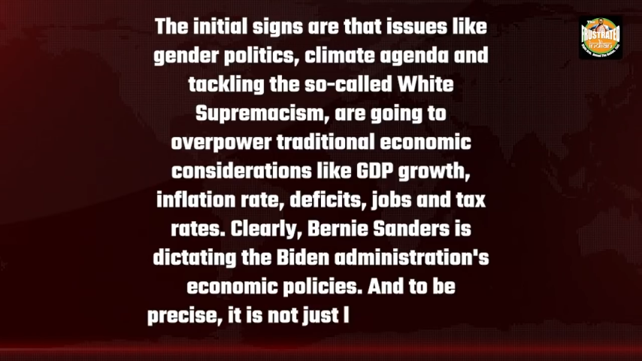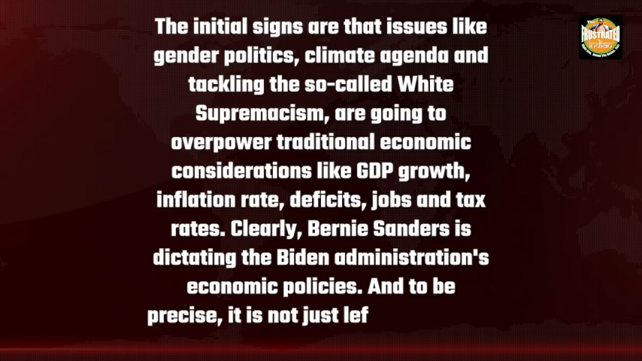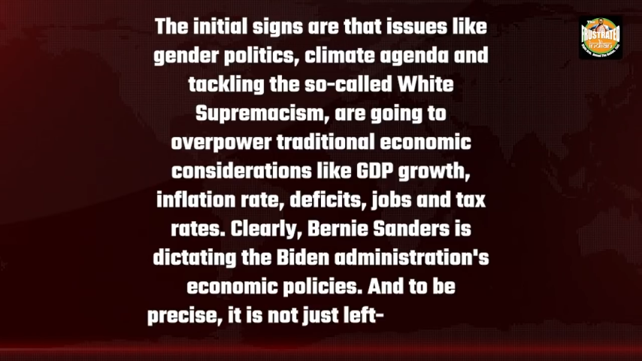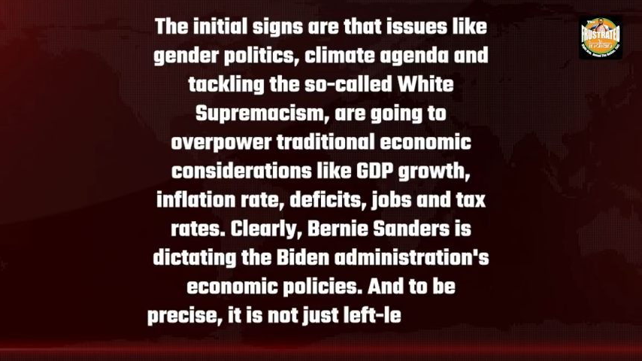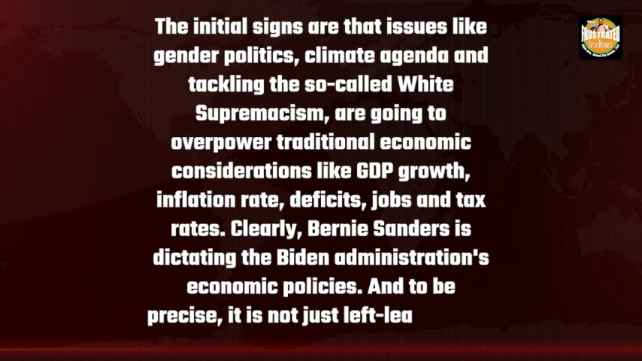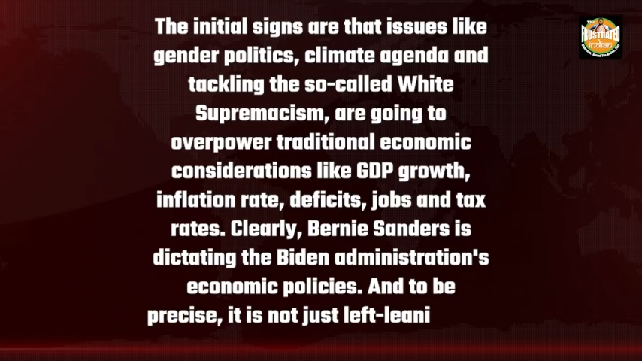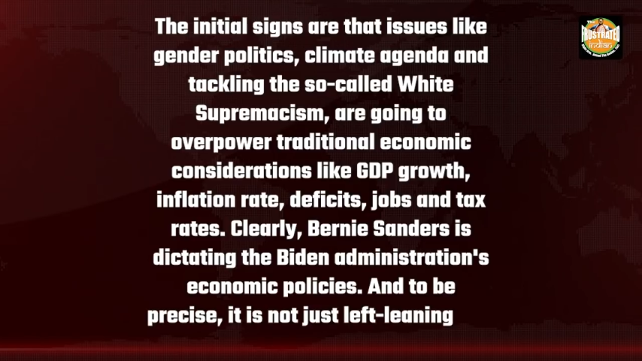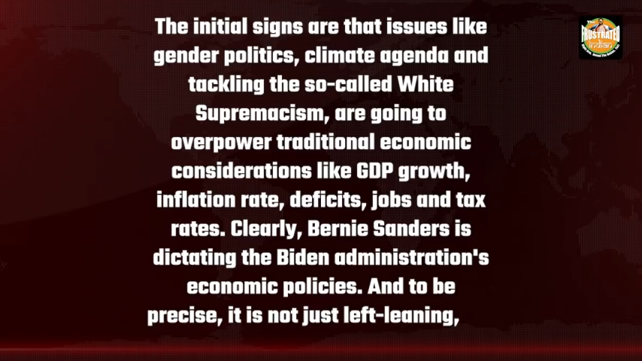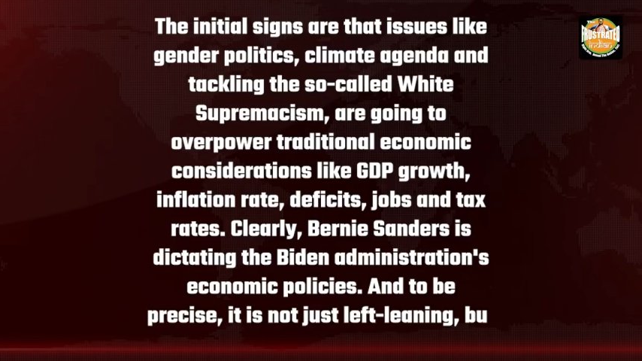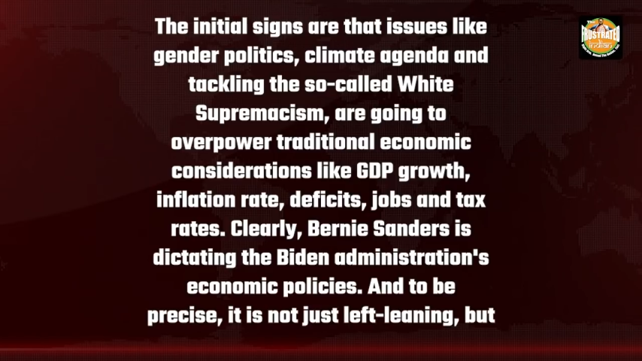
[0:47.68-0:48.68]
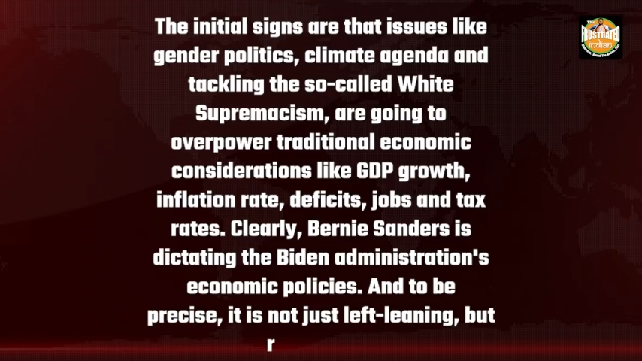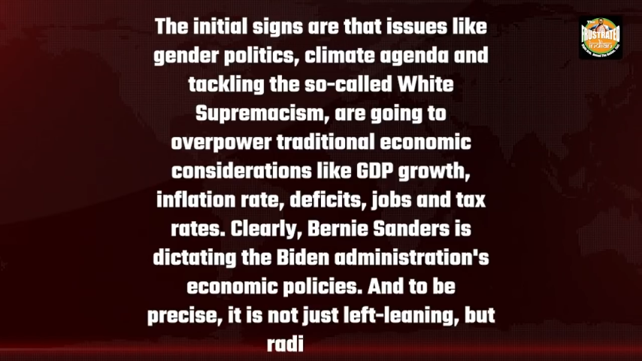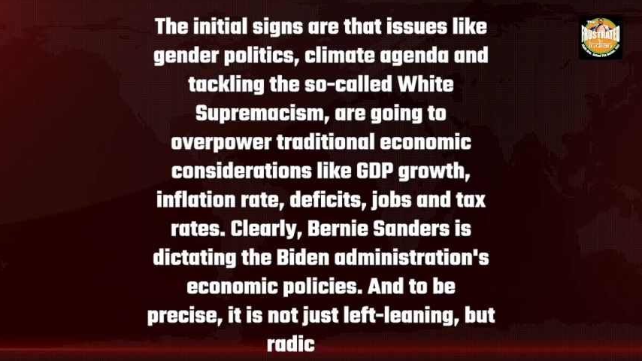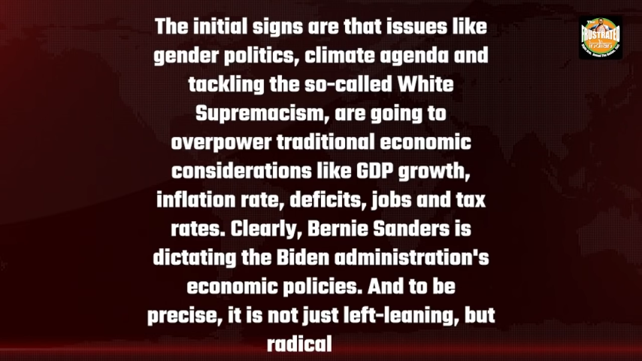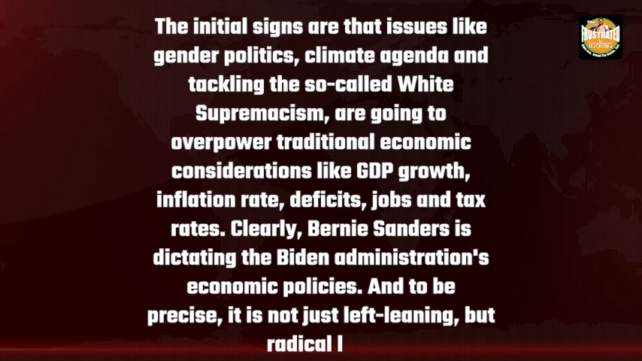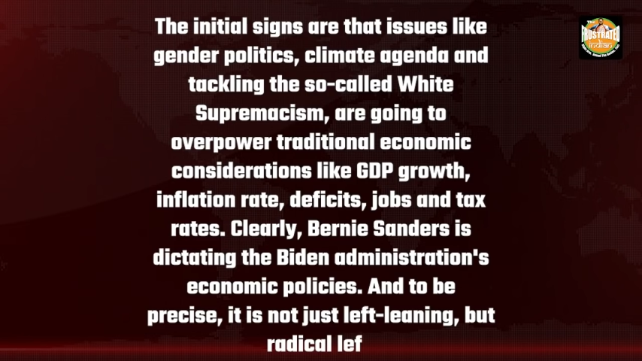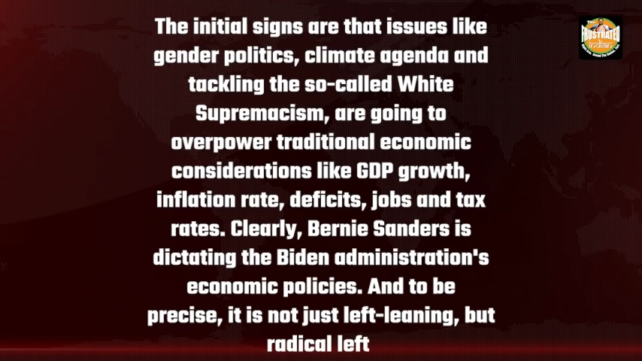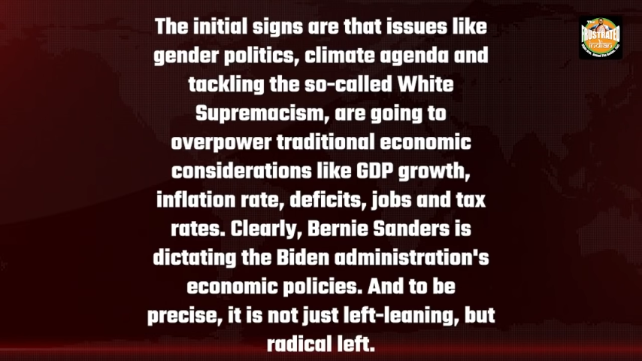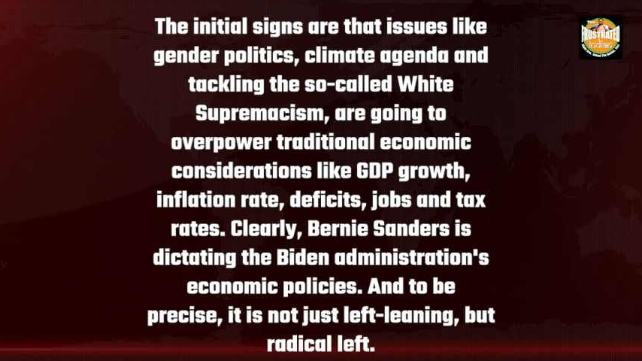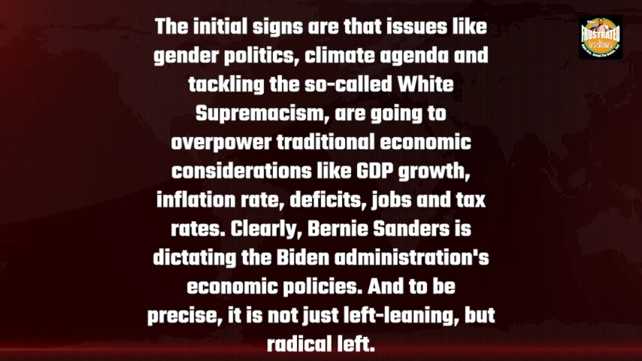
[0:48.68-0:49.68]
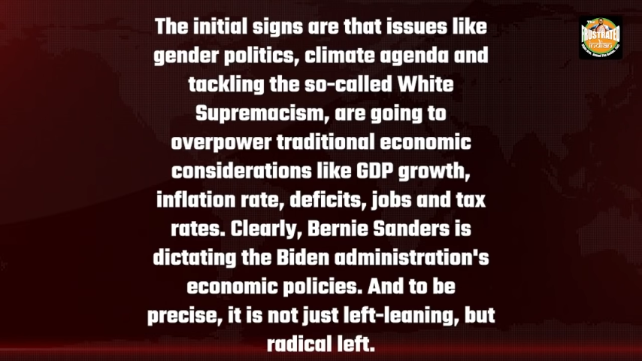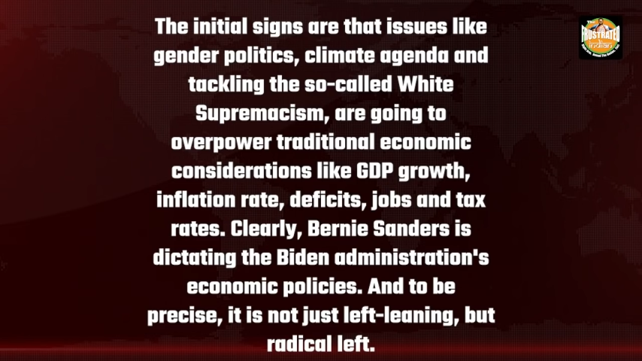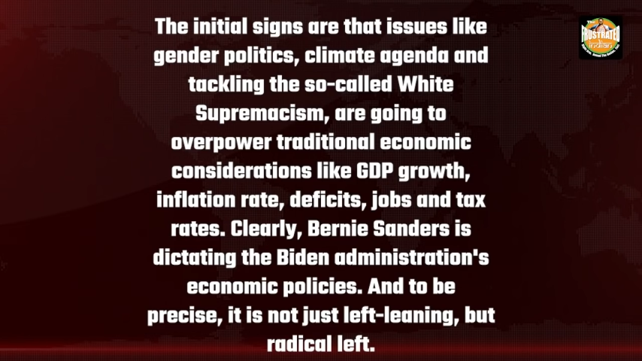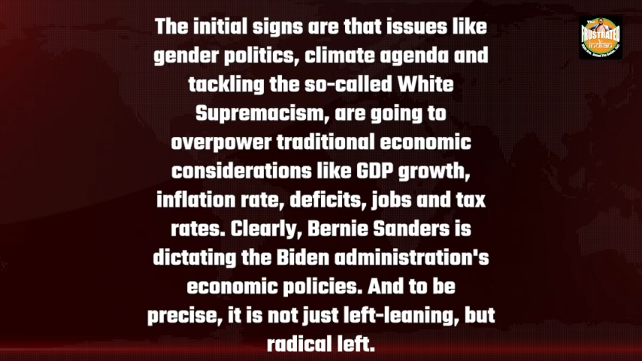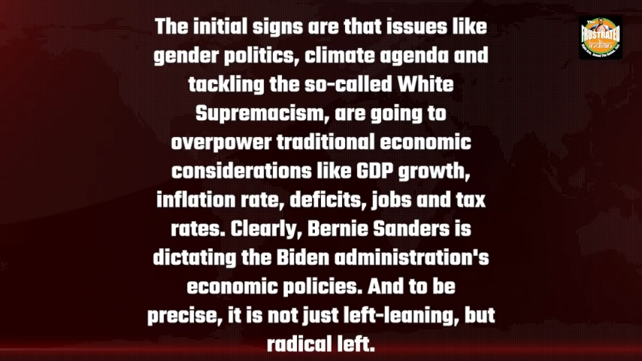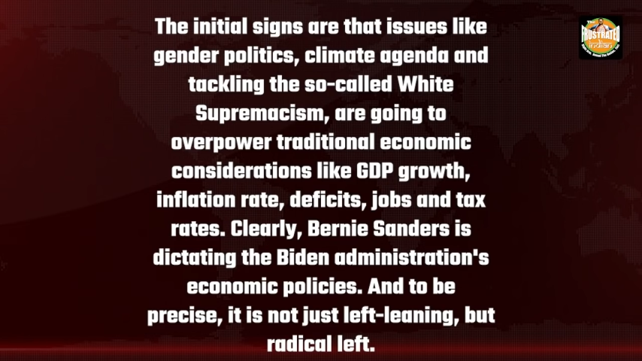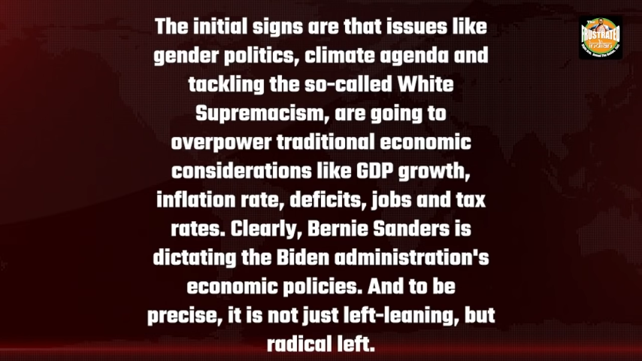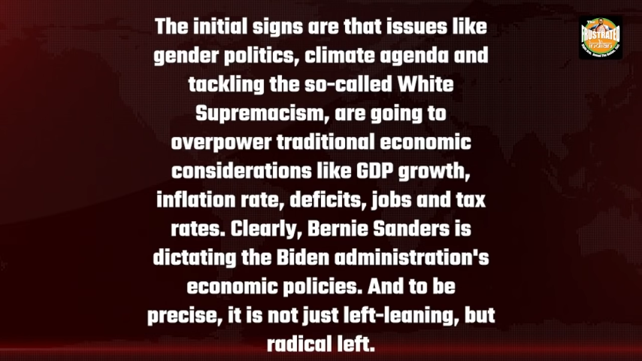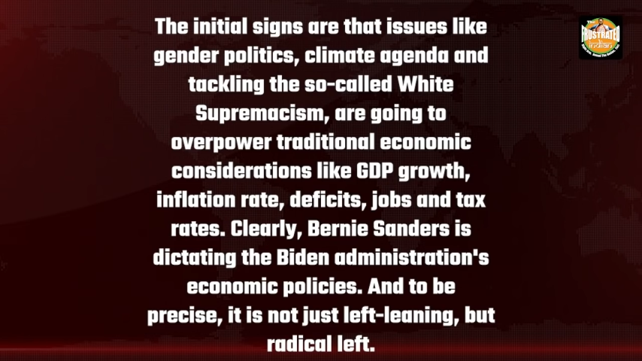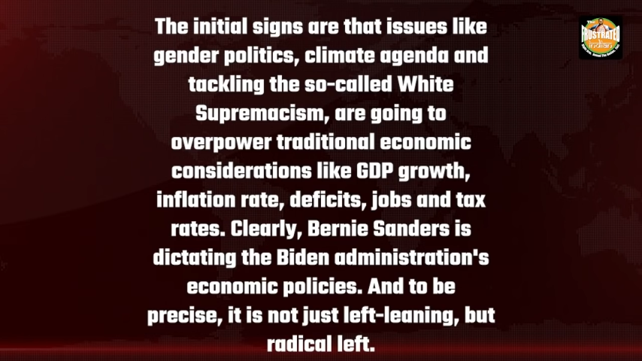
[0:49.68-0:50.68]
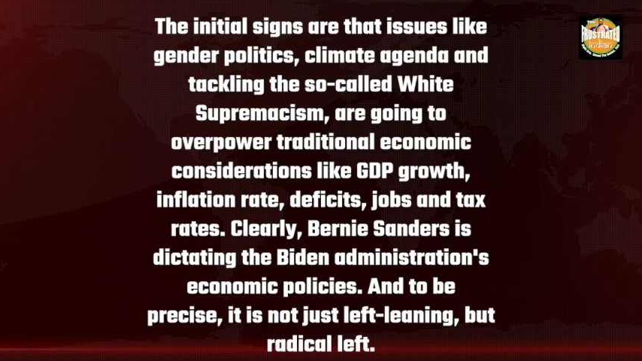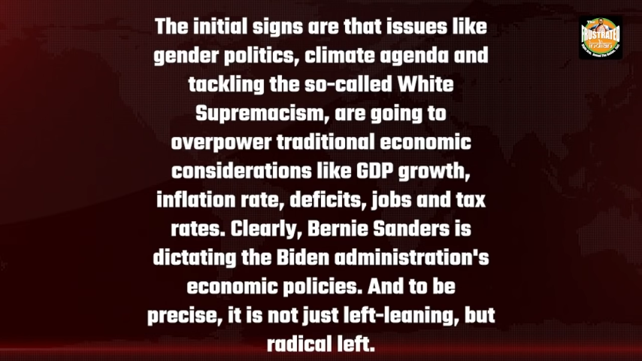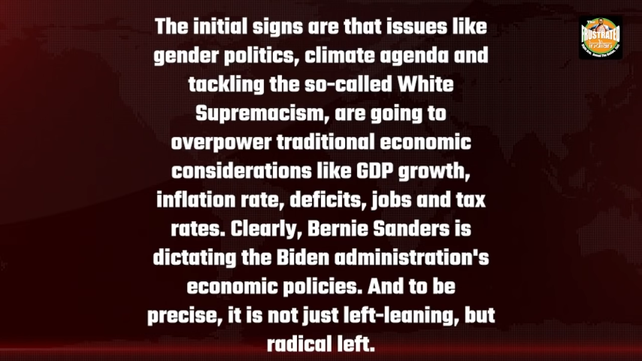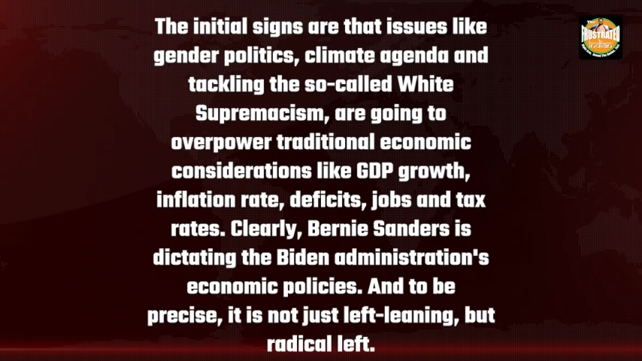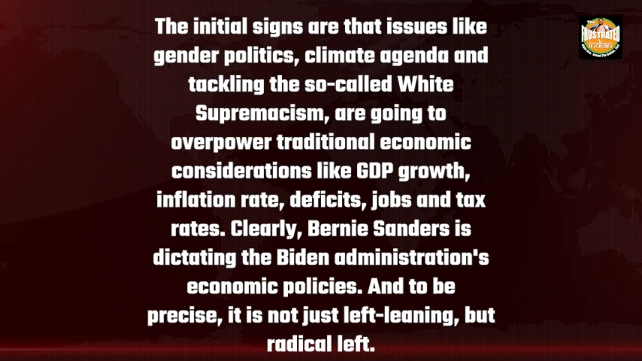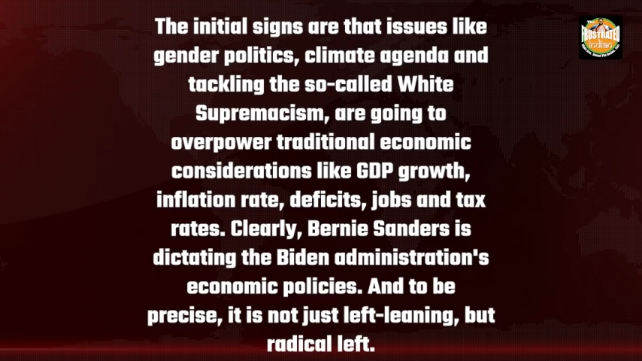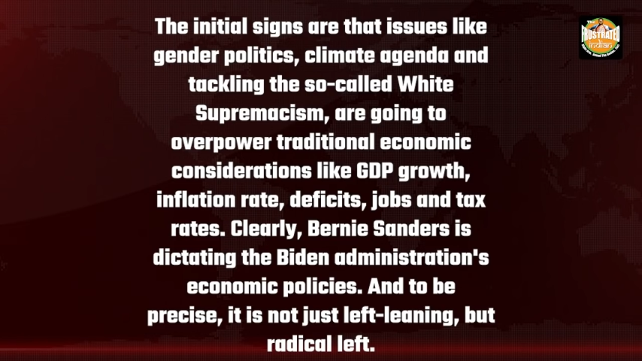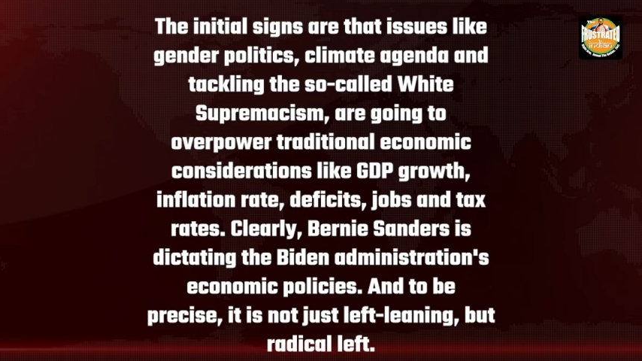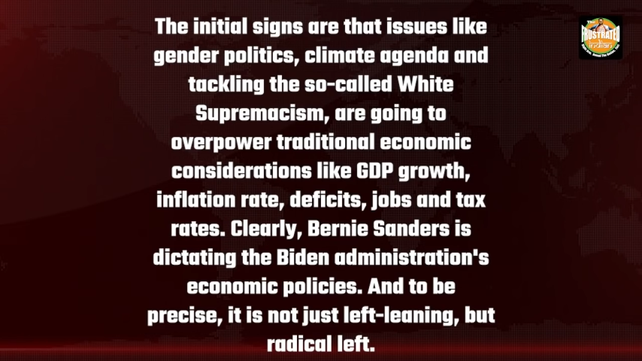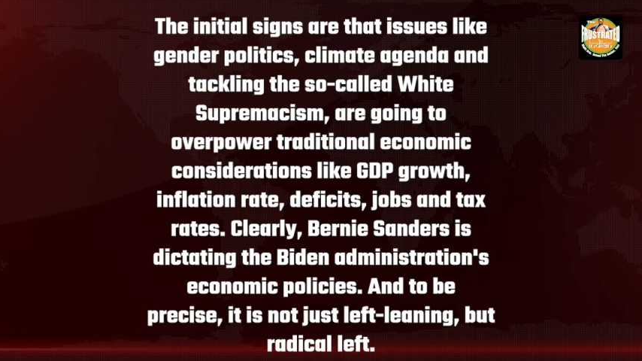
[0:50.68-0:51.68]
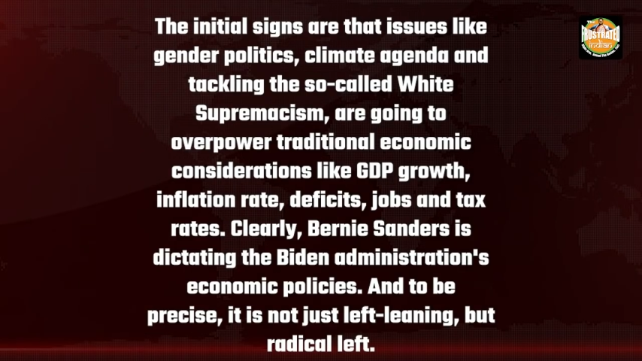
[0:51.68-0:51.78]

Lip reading: (no speaker visible)